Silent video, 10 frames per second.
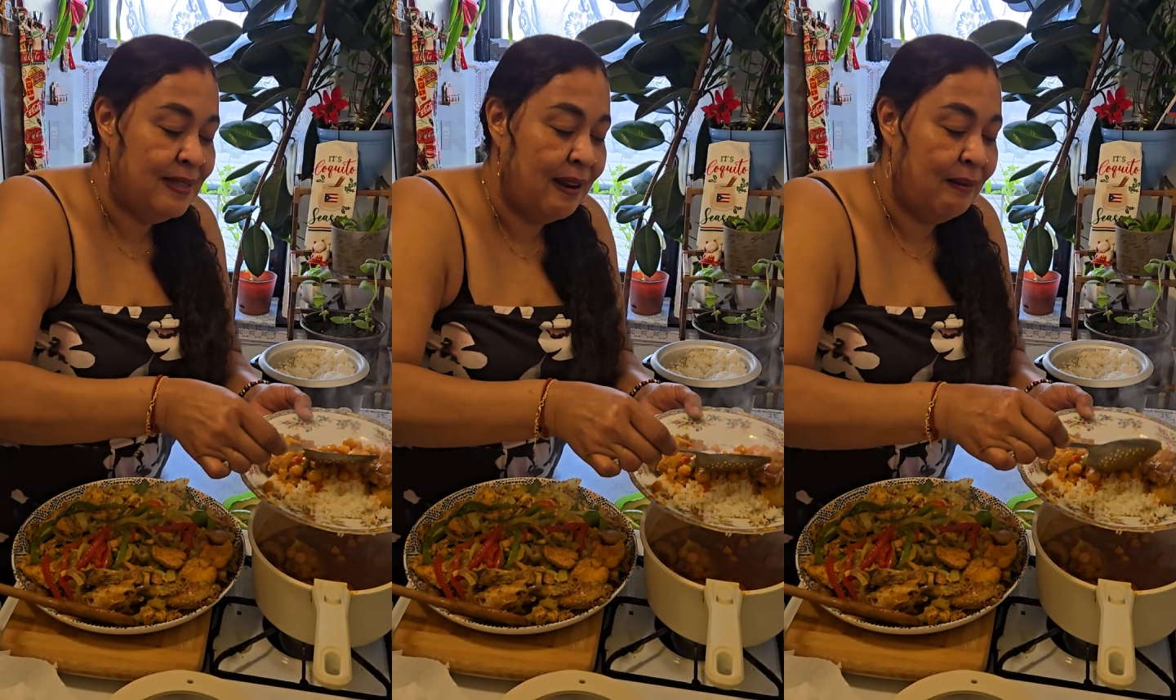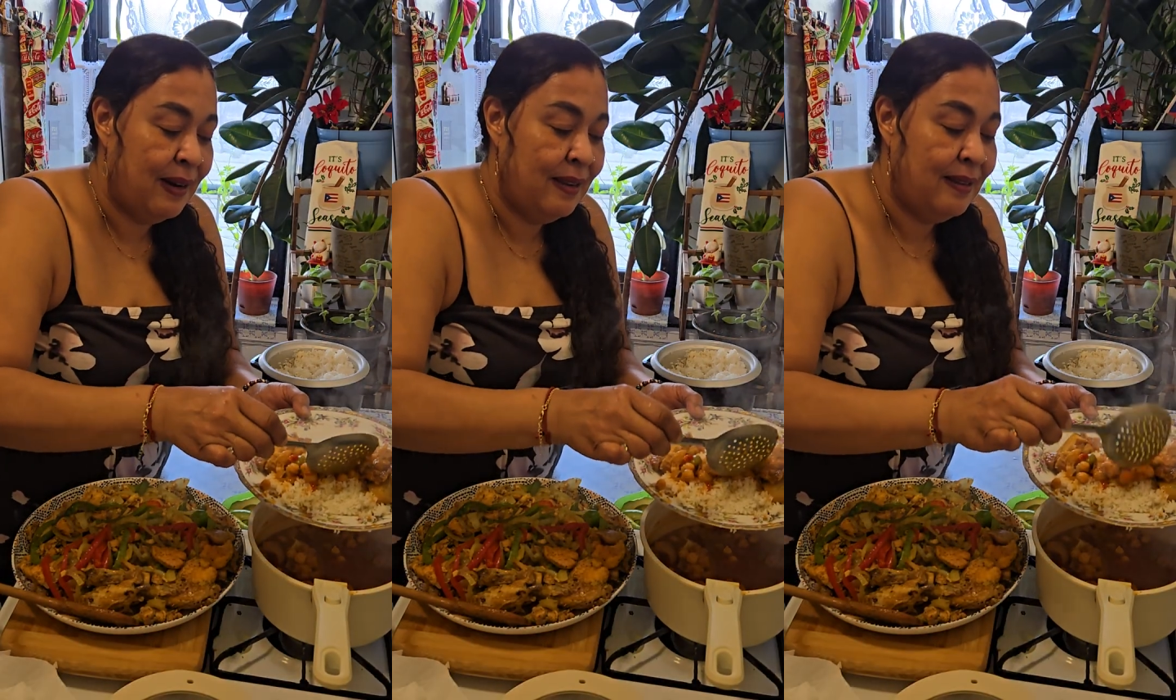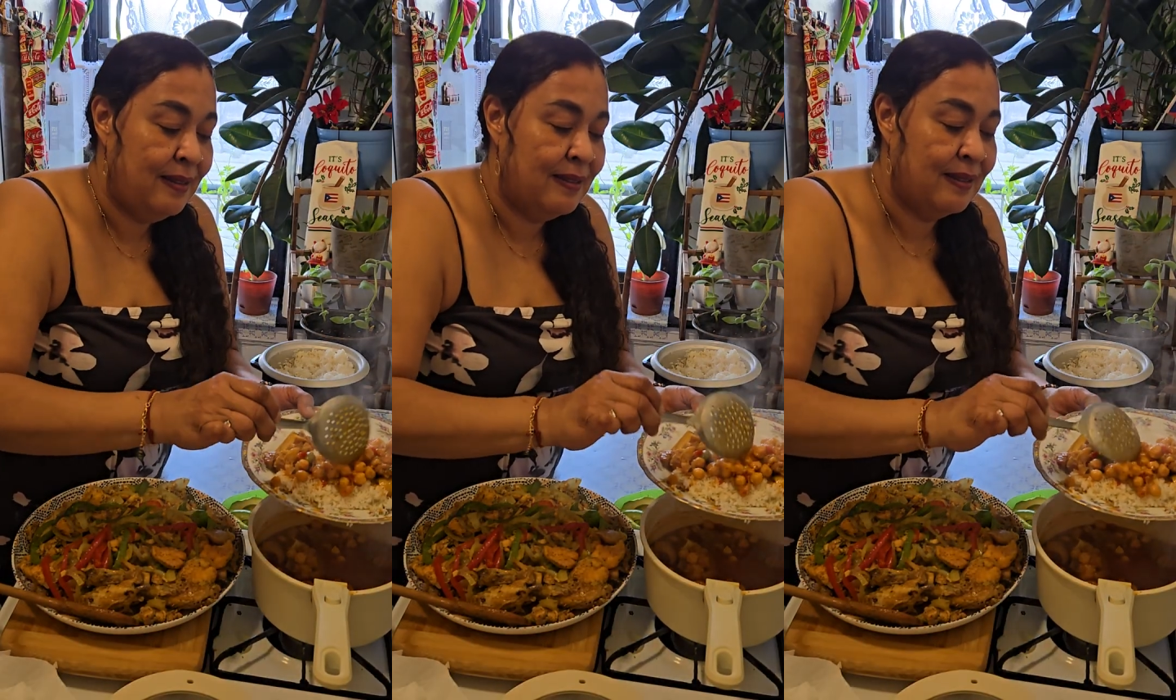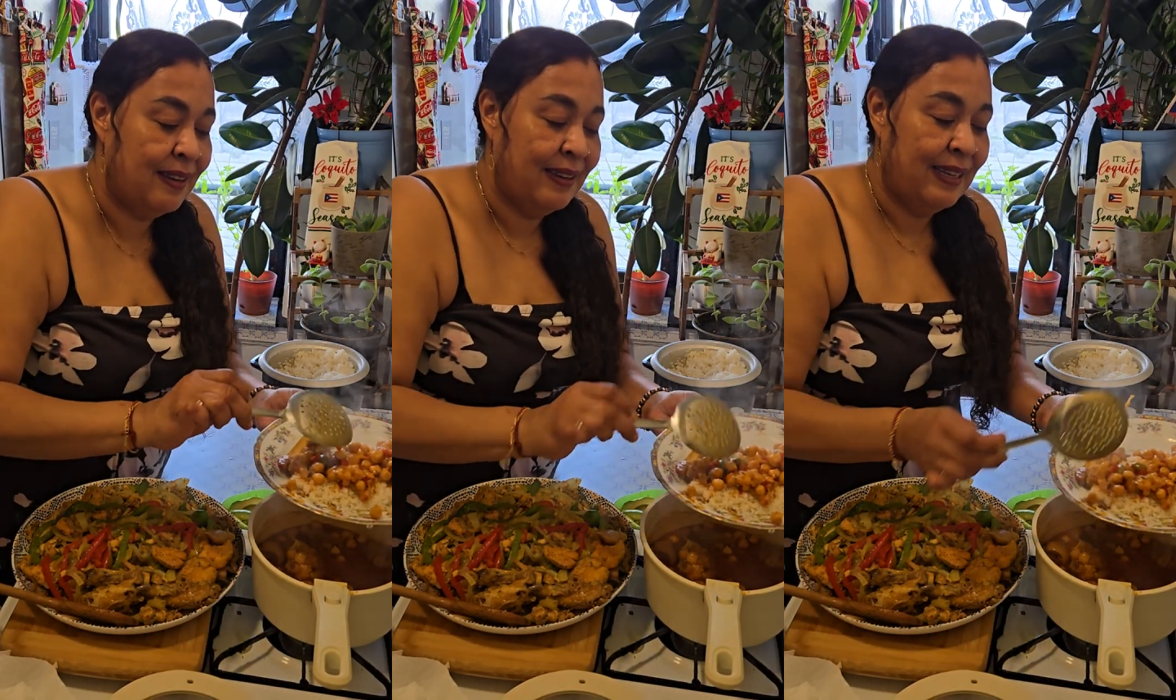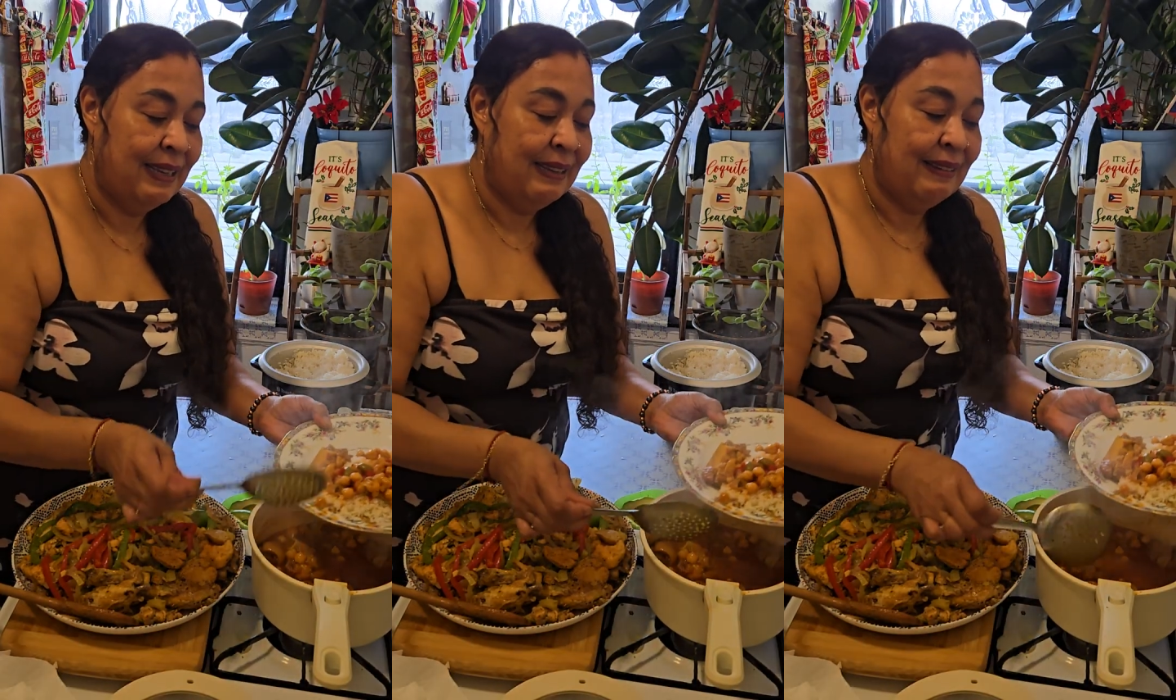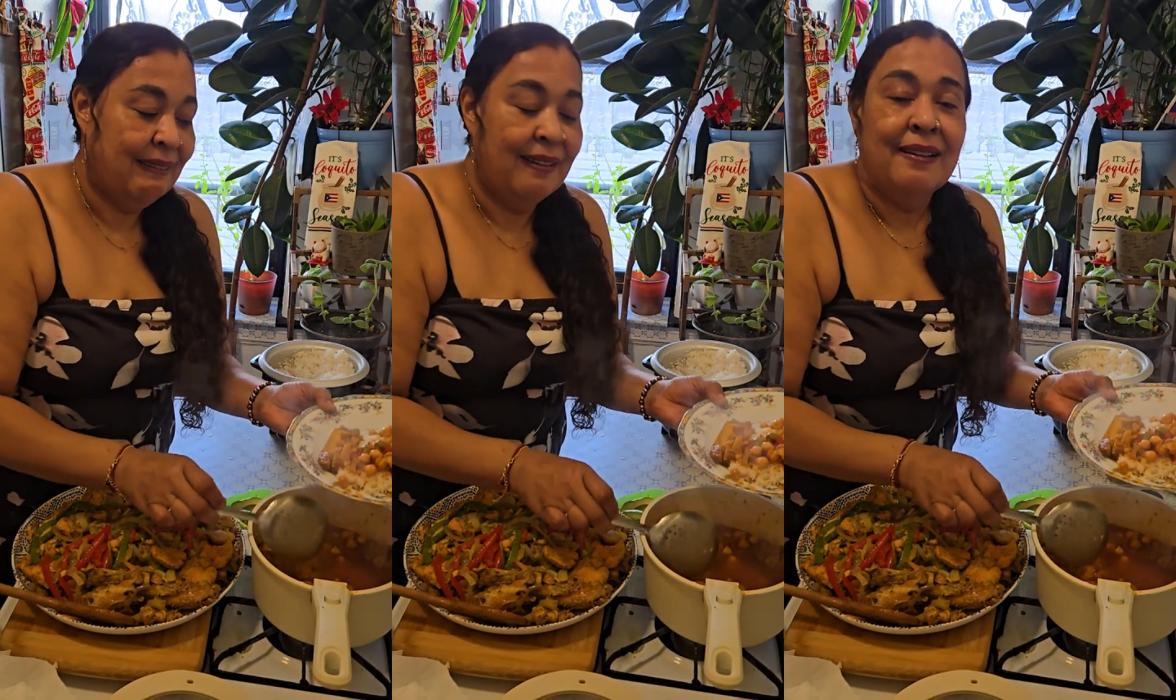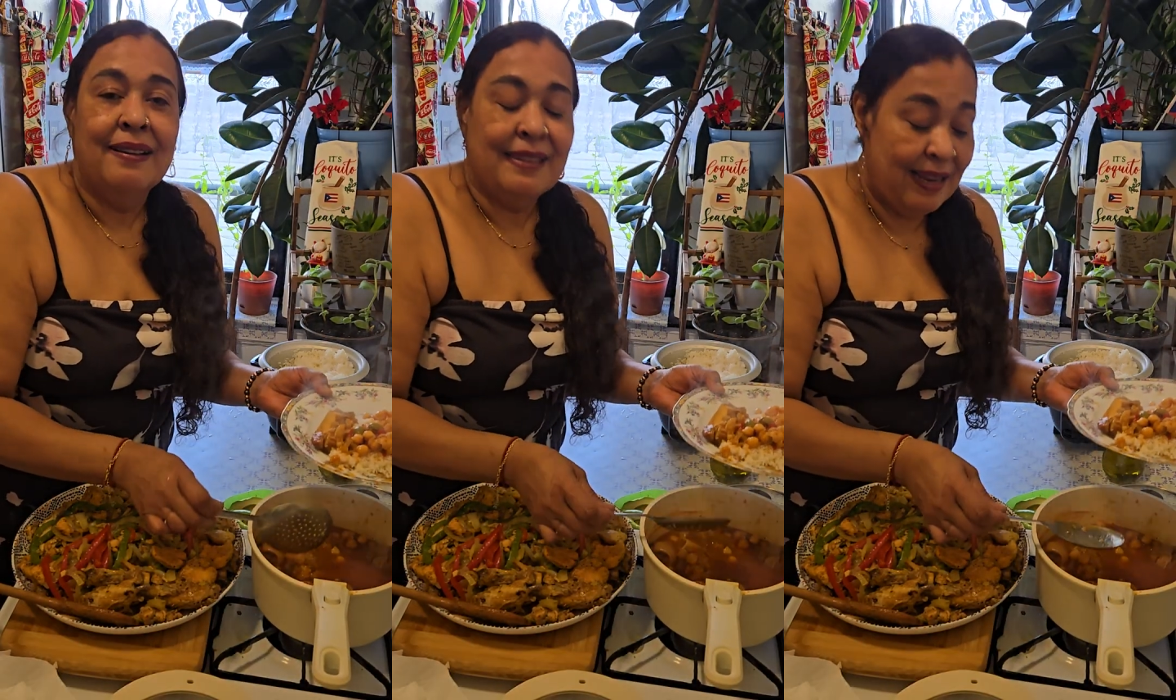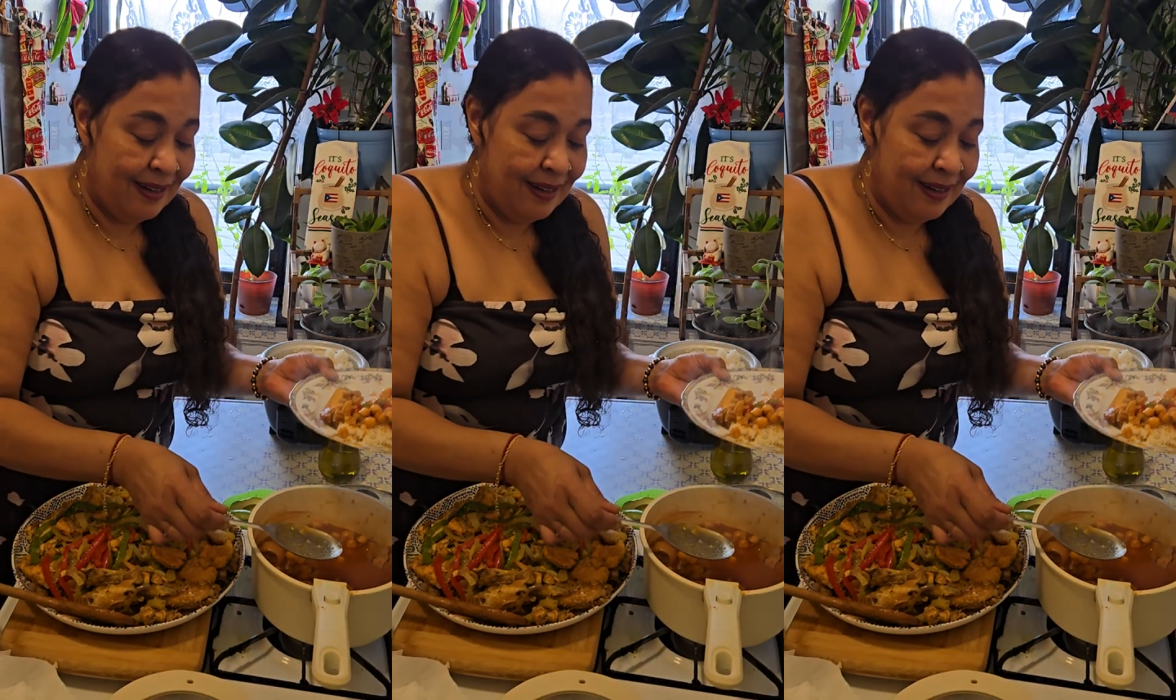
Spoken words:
that rice. That